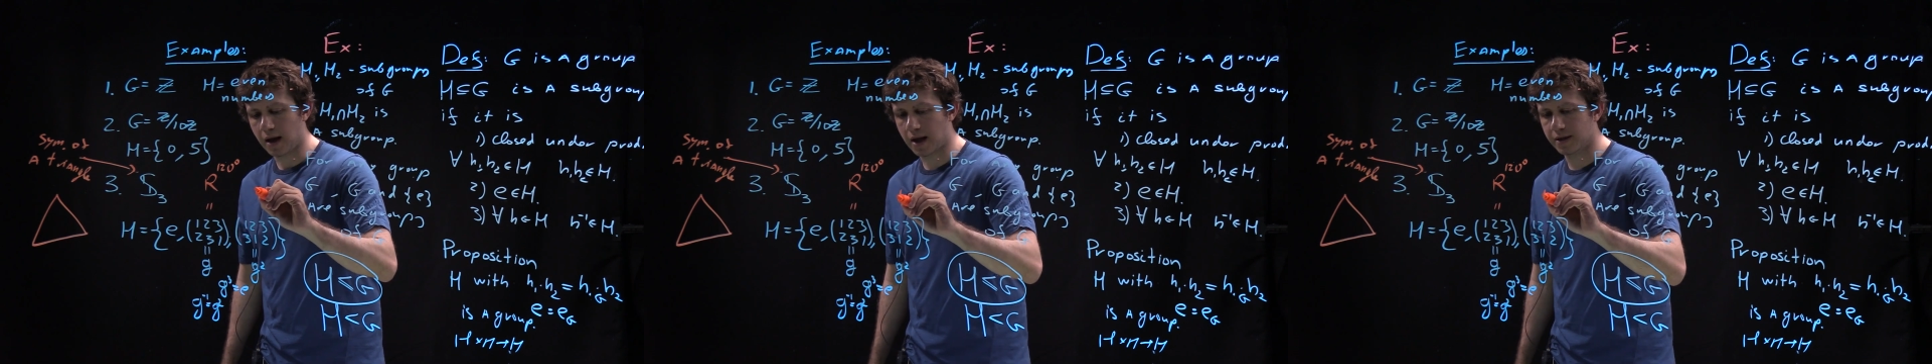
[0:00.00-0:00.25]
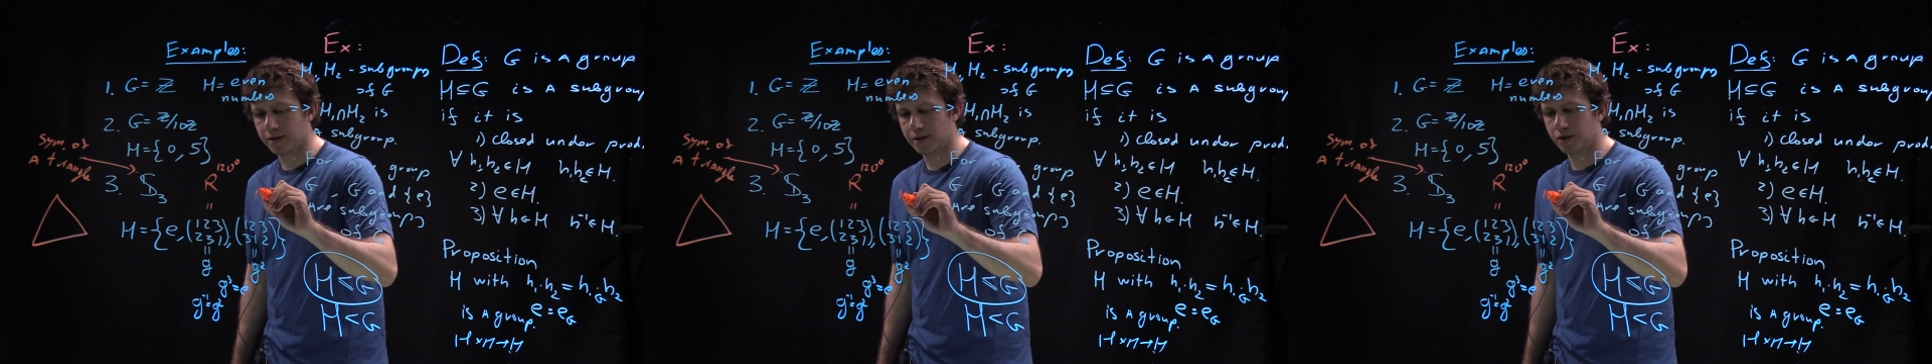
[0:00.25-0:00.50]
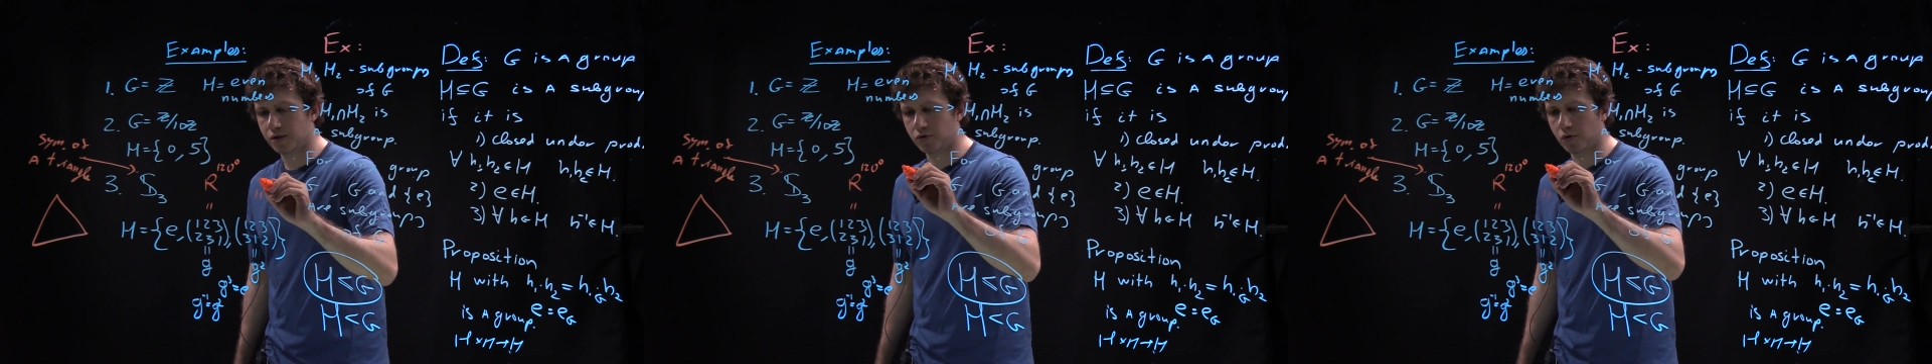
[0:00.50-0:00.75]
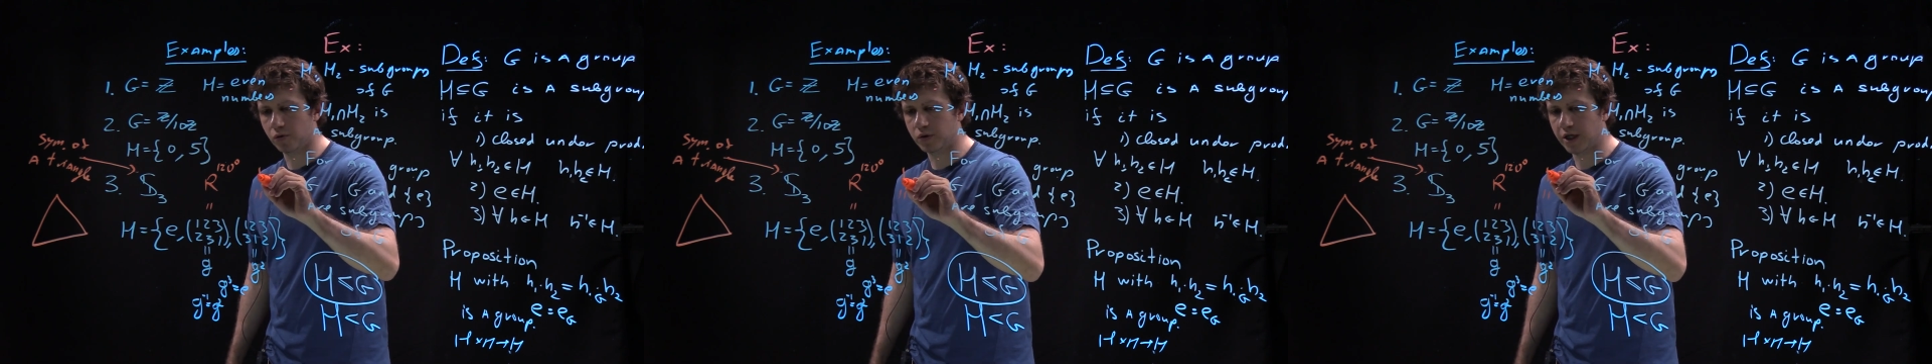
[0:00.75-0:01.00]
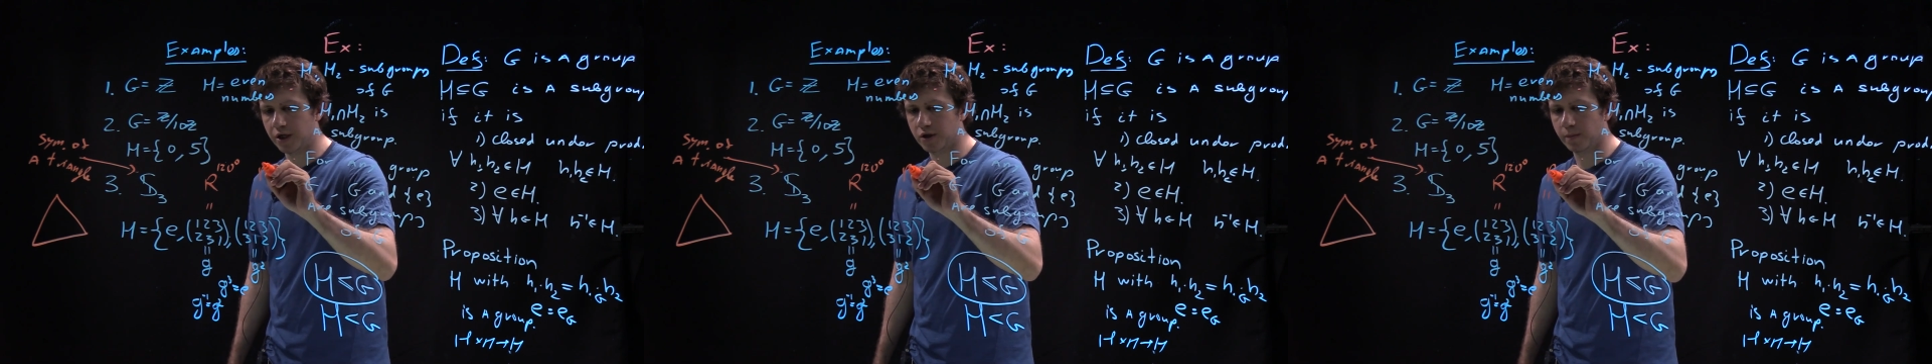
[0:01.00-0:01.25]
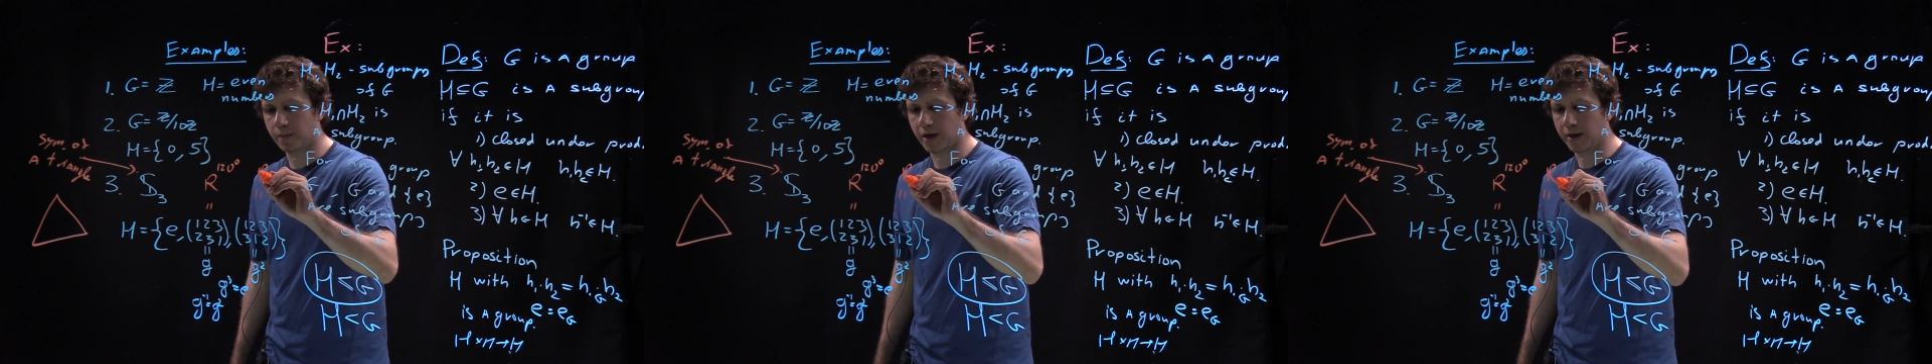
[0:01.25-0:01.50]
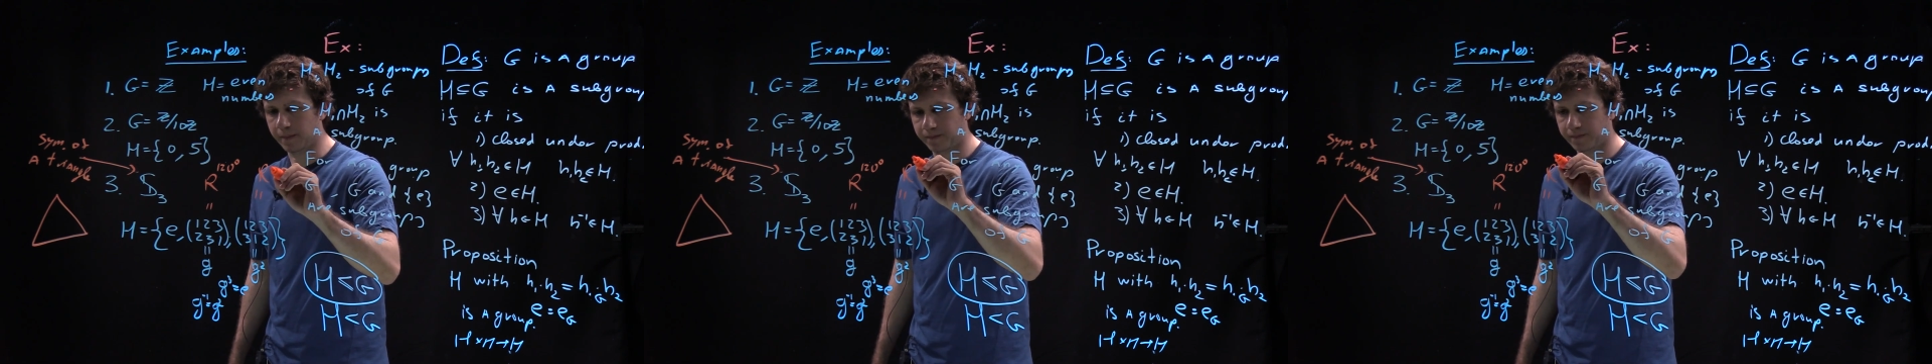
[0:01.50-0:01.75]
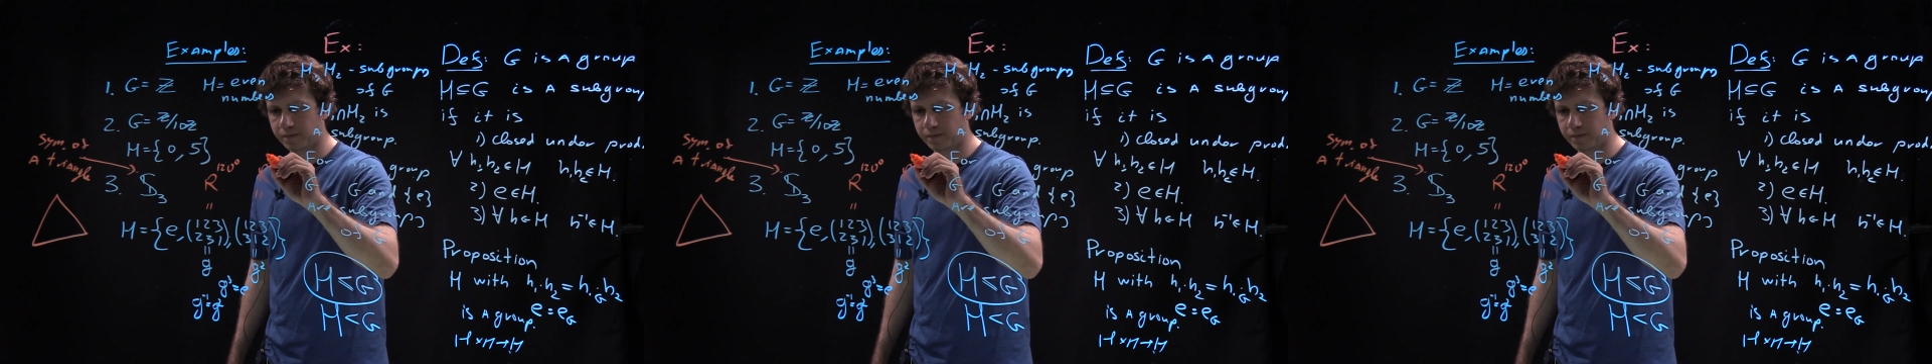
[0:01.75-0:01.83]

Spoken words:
and this is a rotation by